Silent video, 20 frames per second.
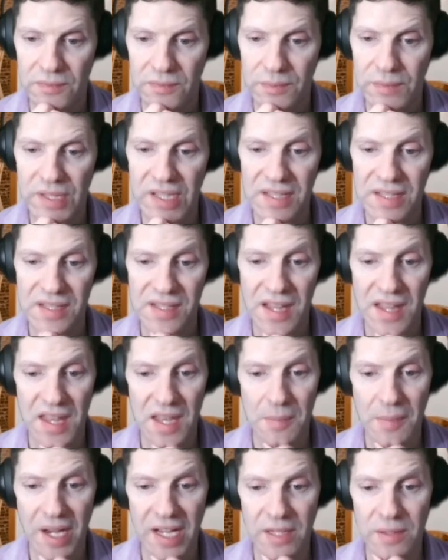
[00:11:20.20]
Because then
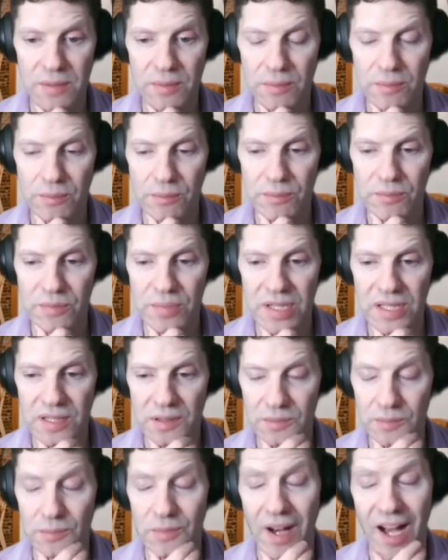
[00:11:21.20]
they might be,
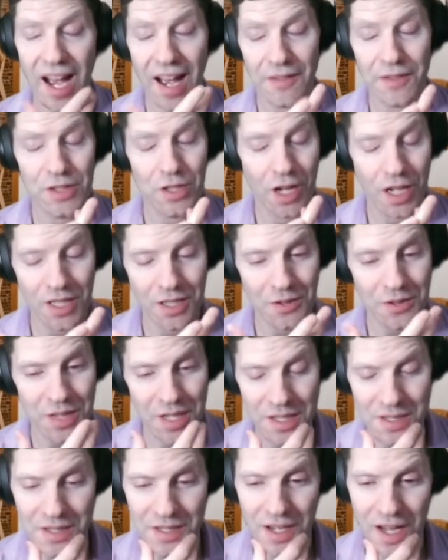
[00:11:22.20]
I haven't knocked out
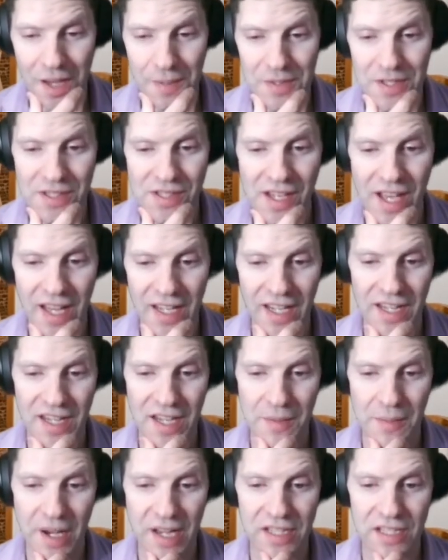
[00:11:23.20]
the ace of diamonds yet, and
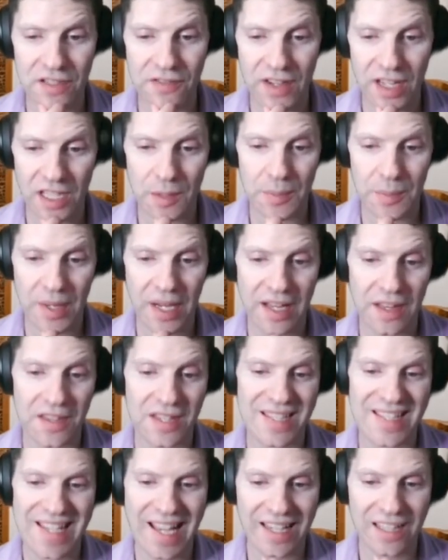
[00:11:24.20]
they might develop a
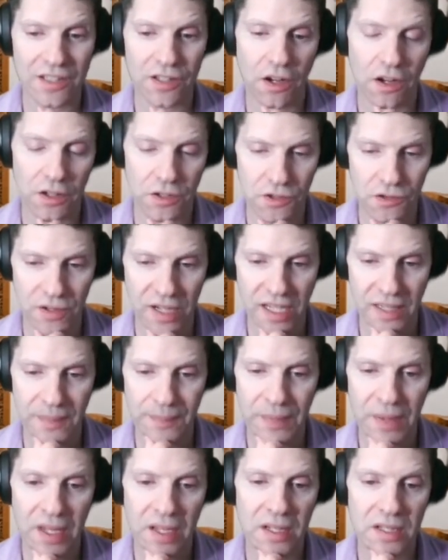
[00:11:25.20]
second heart trick
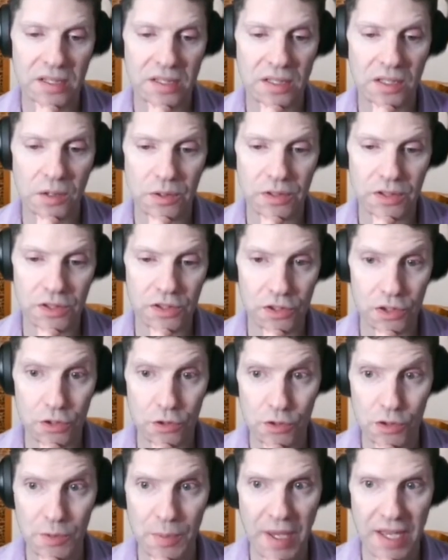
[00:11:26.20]
to go with their
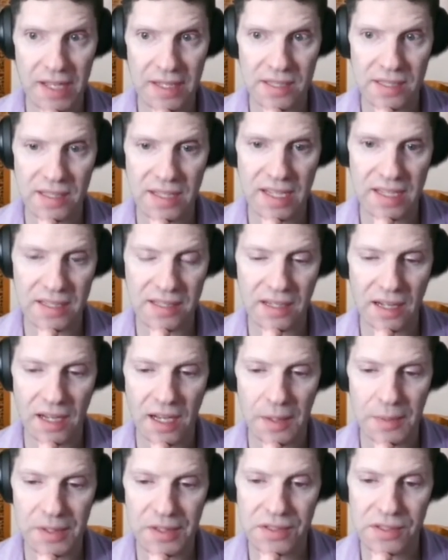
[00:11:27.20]
2 spades and the ace of
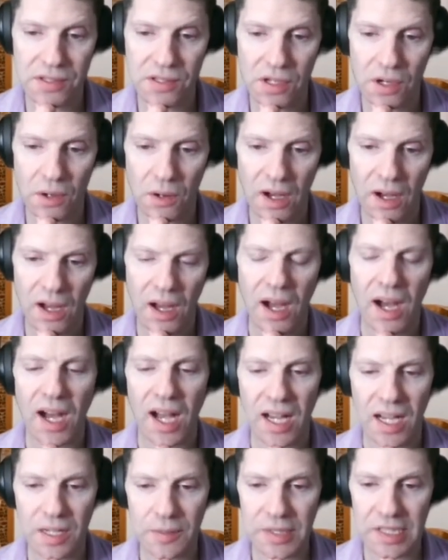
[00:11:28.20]
diamonds. So
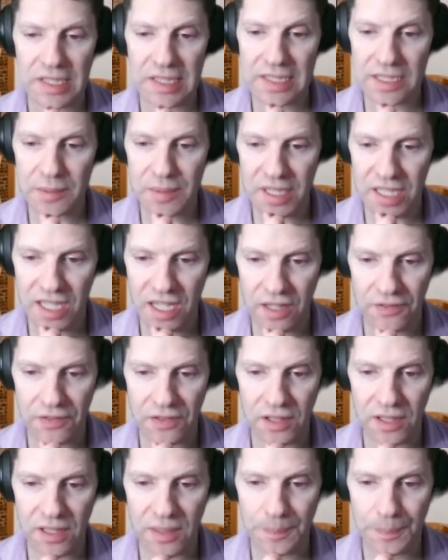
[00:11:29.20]
I got to be a little bit
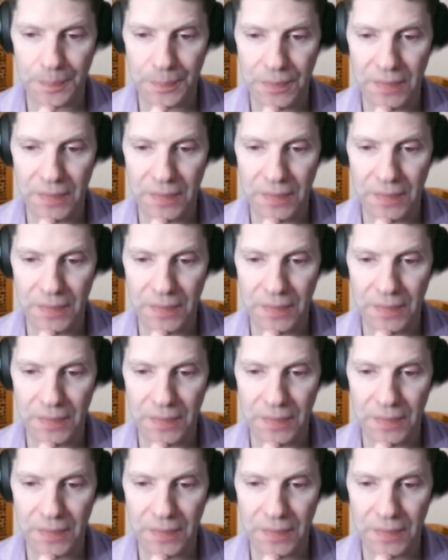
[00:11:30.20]
careful.